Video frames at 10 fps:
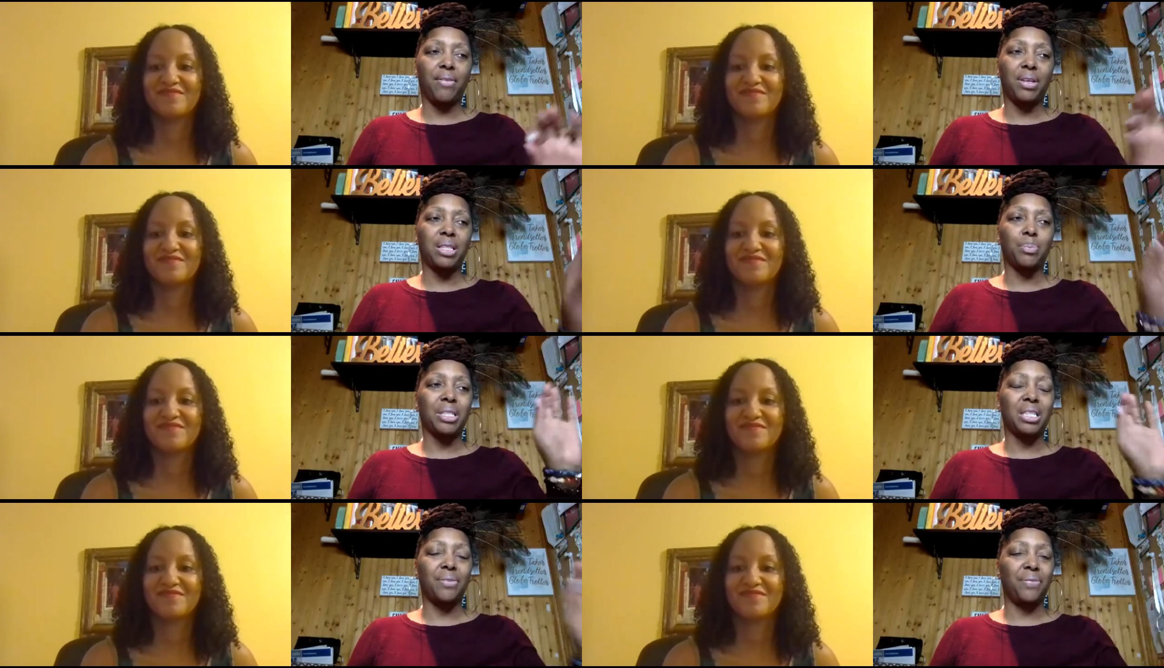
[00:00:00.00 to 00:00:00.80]
Speaker 1: a
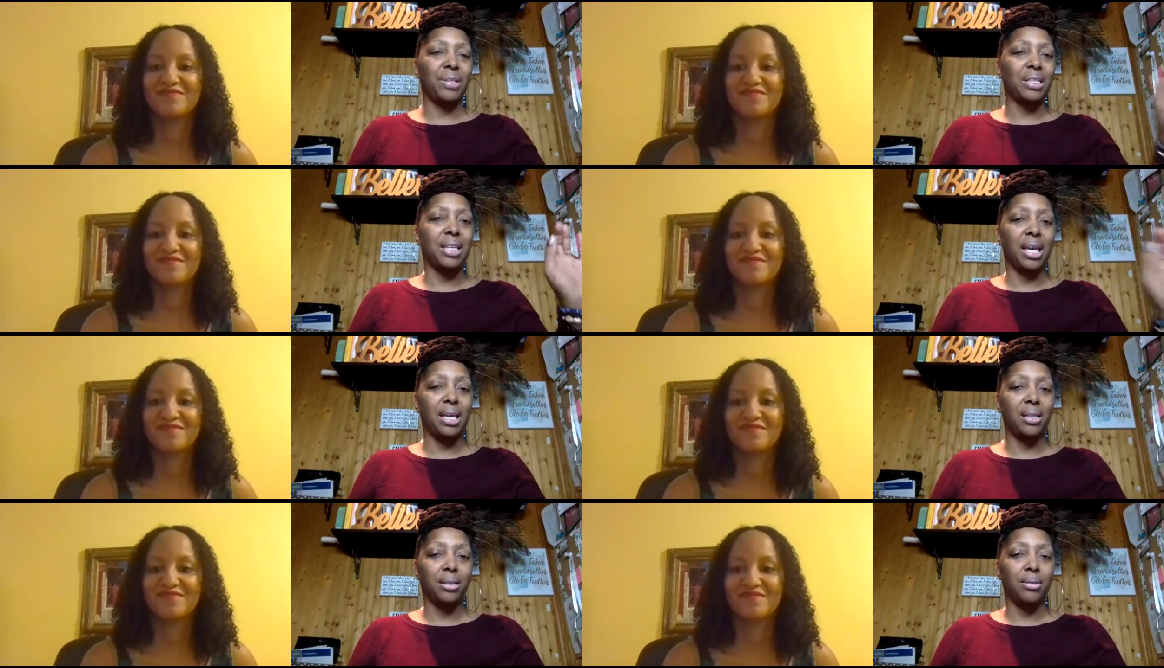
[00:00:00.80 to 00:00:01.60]
specific date
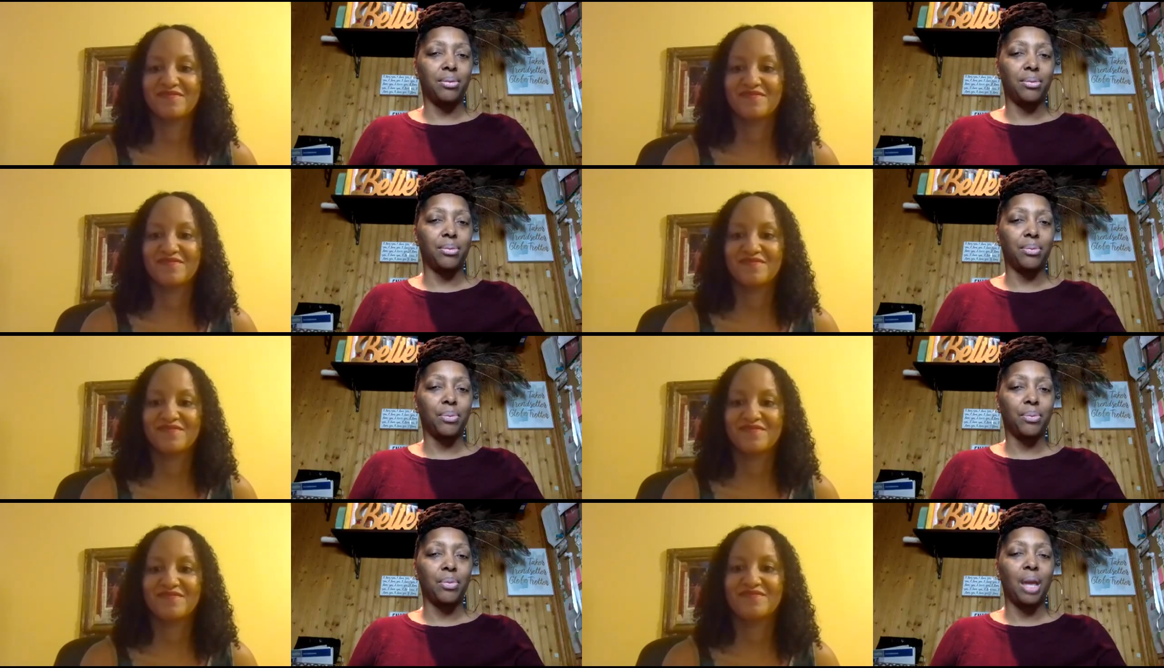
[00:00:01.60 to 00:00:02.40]

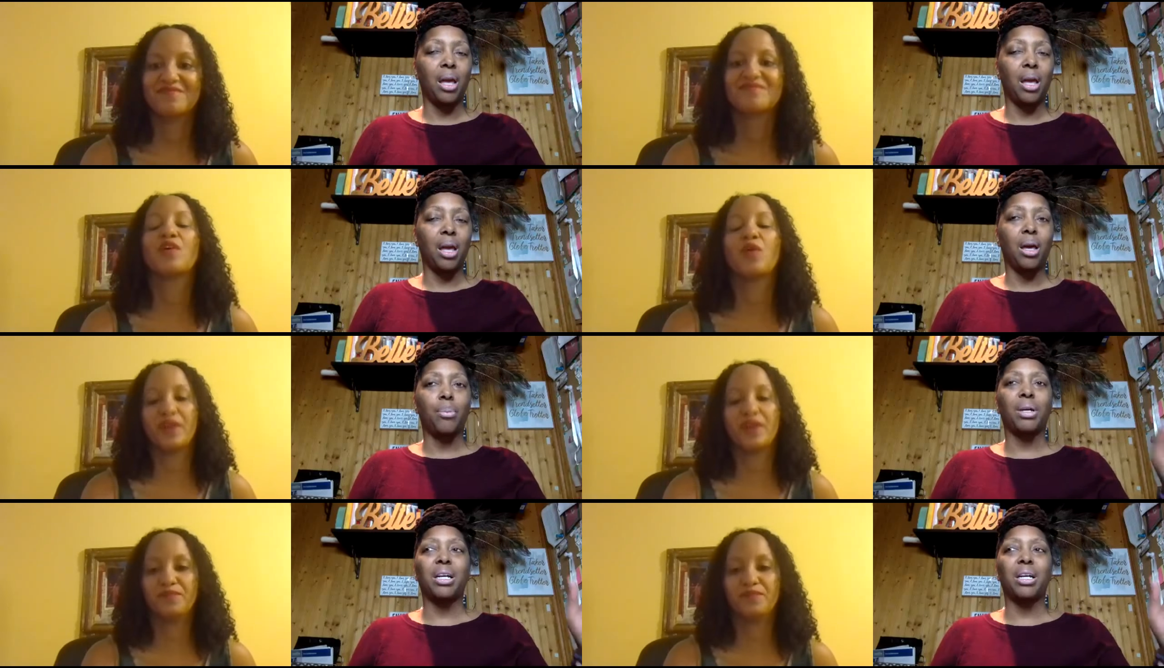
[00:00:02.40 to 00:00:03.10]
because okay. I